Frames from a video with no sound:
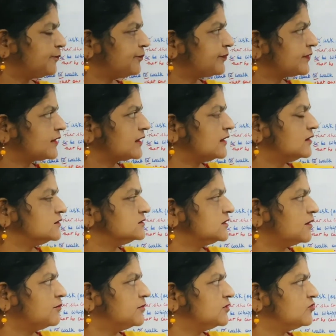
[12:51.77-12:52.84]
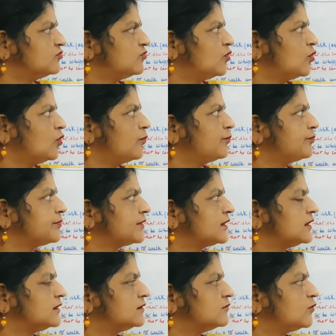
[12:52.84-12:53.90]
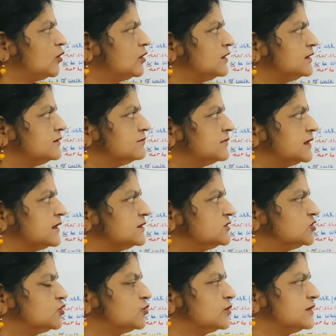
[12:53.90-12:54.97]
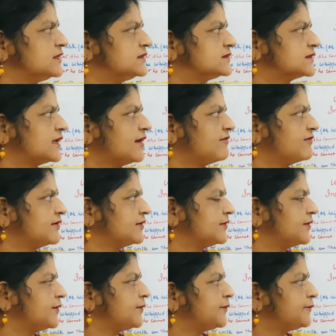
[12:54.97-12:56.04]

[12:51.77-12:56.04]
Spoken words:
In rule number 4, only single to is given.